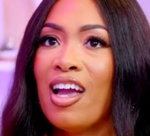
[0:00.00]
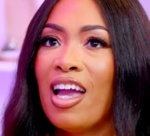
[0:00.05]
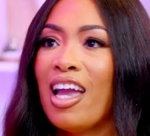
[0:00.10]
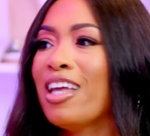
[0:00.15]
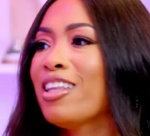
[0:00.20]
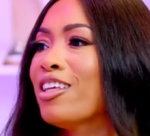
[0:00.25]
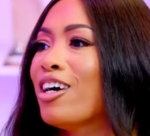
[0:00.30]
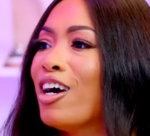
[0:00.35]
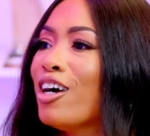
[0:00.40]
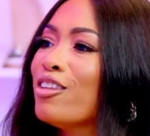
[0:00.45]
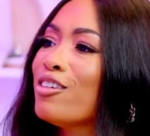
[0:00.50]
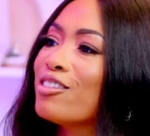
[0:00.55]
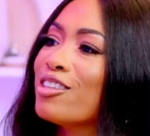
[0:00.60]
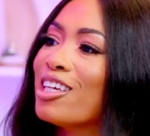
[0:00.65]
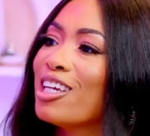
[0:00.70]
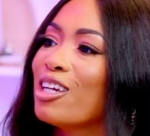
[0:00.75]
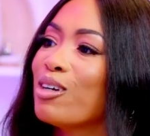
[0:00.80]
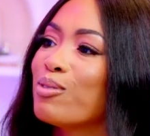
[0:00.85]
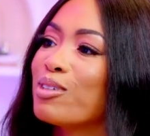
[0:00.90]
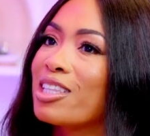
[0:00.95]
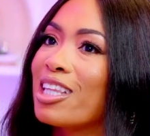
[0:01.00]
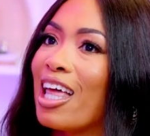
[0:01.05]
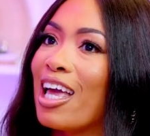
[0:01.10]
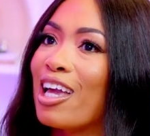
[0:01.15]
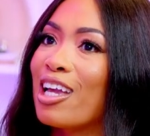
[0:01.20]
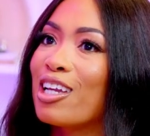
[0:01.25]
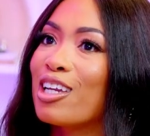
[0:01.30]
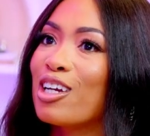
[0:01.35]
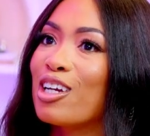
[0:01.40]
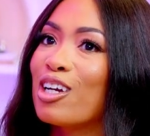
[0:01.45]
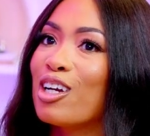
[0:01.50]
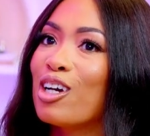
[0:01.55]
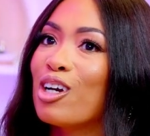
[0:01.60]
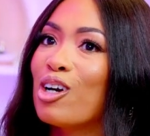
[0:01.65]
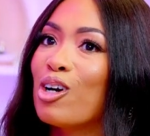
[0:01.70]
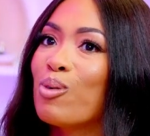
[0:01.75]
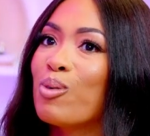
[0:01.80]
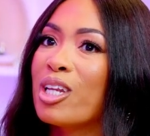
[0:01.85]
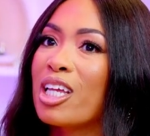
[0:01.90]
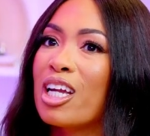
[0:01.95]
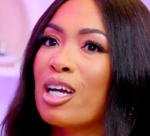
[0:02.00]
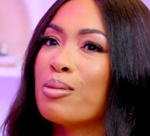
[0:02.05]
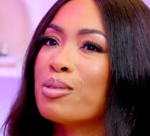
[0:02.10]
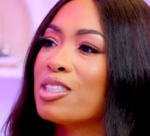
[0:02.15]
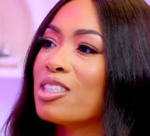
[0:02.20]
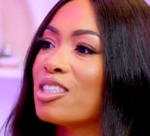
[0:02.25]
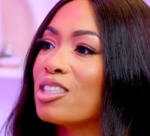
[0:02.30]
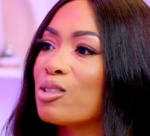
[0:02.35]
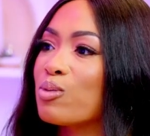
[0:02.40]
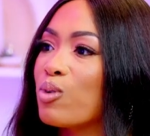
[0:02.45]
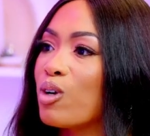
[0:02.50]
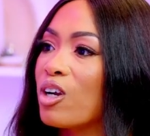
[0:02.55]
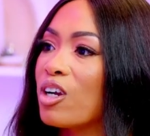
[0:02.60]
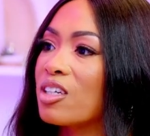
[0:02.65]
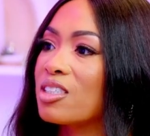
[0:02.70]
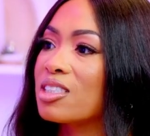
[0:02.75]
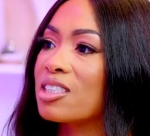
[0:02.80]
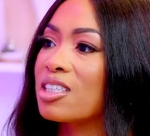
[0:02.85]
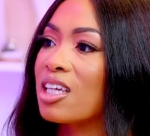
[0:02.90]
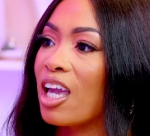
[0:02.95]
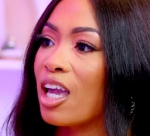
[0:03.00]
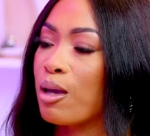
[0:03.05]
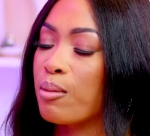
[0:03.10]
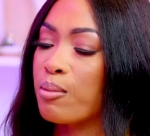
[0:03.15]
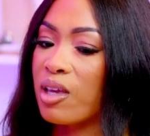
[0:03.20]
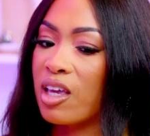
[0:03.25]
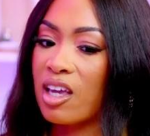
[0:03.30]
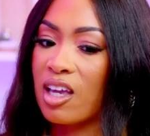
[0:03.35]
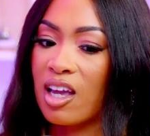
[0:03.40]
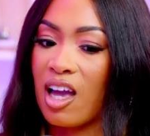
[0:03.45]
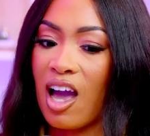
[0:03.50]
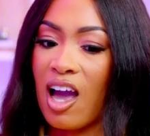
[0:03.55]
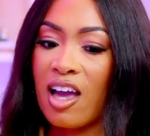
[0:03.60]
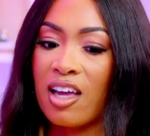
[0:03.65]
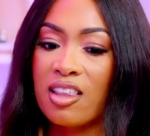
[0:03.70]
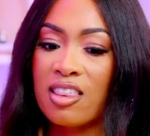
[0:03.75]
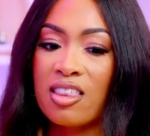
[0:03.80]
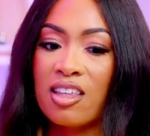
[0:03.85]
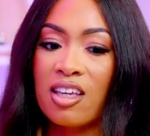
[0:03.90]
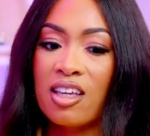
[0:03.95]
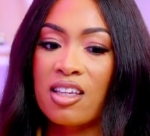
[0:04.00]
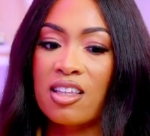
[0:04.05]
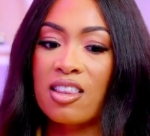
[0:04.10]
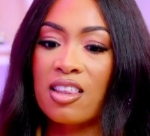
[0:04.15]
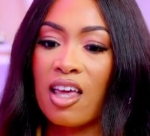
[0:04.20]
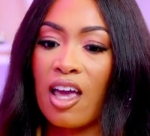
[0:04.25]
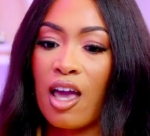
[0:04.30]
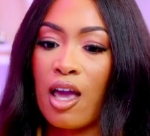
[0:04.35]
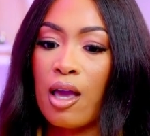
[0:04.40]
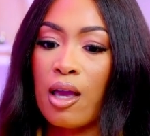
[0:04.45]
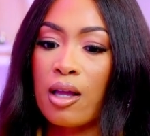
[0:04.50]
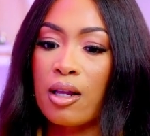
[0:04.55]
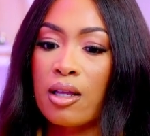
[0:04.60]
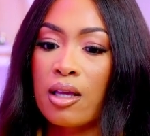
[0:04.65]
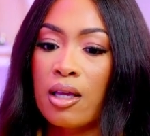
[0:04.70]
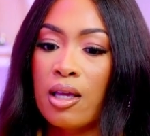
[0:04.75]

And the other thing with like, when it comes to this word scamming, I think that